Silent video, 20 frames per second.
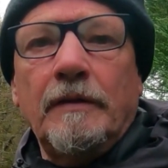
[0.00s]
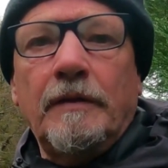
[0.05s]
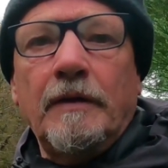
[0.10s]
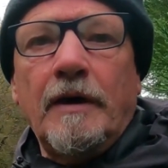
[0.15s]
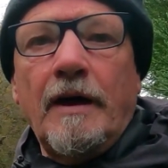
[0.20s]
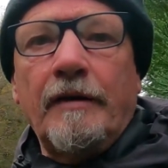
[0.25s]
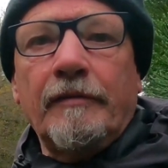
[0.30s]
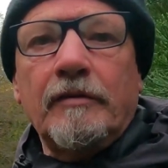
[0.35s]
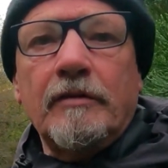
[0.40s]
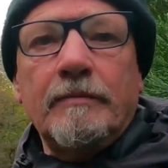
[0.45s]

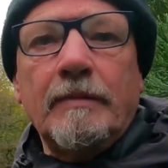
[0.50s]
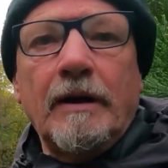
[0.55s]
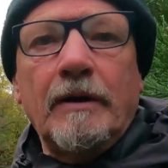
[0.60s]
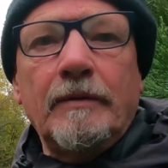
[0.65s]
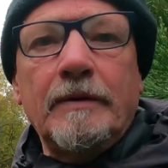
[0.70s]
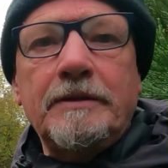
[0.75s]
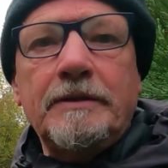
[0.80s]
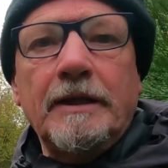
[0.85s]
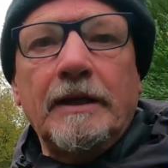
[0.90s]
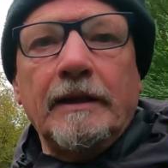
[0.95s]
that I've come
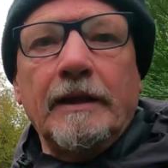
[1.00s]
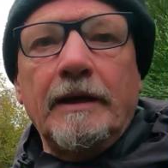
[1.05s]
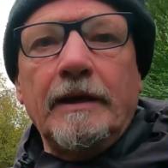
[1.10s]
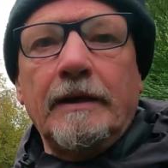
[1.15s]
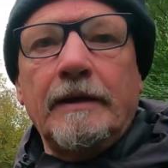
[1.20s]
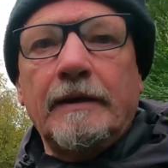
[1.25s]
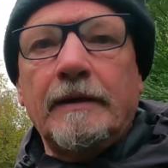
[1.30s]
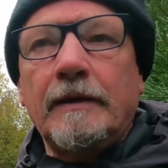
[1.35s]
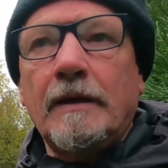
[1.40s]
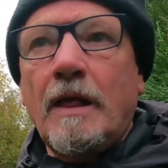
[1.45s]
out with Tilly
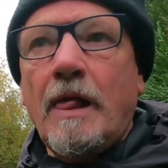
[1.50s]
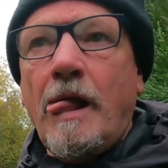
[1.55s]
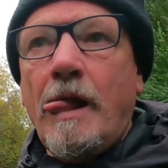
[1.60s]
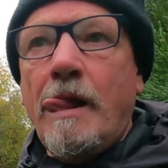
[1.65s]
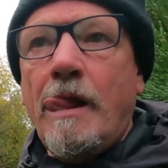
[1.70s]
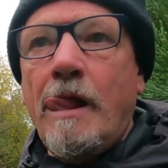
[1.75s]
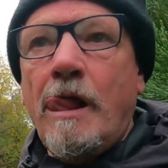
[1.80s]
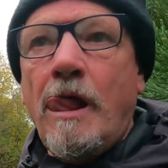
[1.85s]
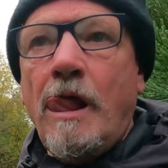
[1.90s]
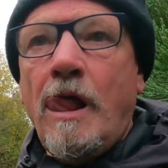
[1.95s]

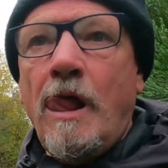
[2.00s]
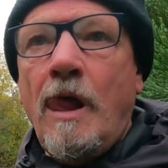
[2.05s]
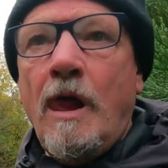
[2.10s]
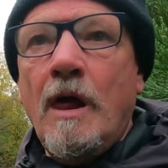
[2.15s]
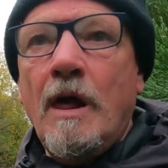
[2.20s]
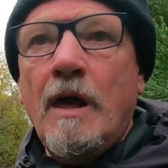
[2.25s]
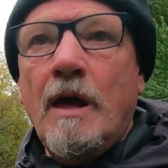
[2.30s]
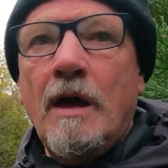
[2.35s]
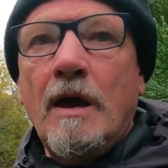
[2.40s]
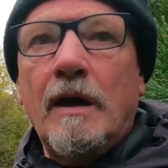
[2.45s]

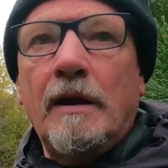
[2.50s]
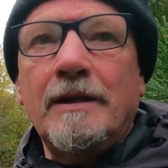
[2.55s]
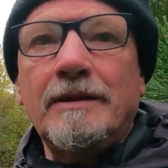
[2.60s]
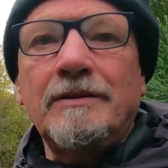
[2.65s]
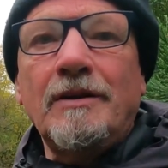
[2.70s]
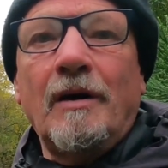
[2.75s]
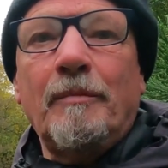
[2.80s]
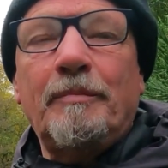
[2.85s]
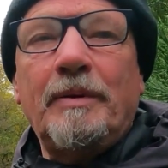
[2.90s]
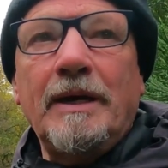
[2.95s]
and
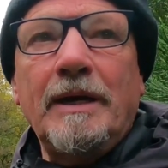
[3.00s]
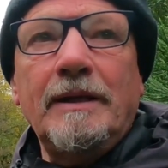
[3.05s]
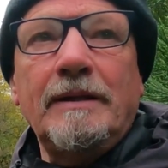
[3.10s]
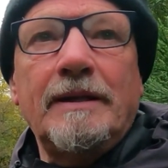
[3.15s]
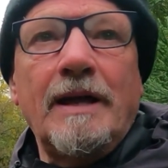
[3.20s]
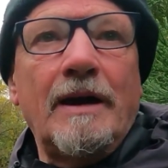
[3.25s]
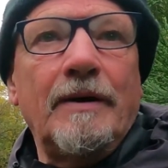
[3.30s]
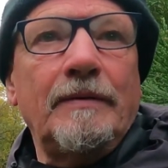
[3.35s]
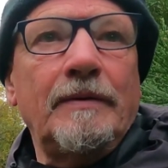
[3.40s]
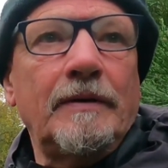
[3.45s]
it's not
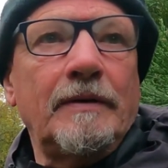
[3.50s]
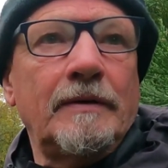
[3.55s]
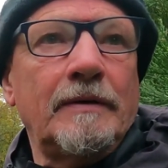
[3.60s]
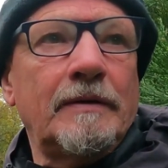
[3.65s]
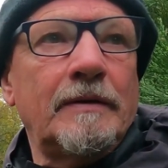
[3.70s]
peed down.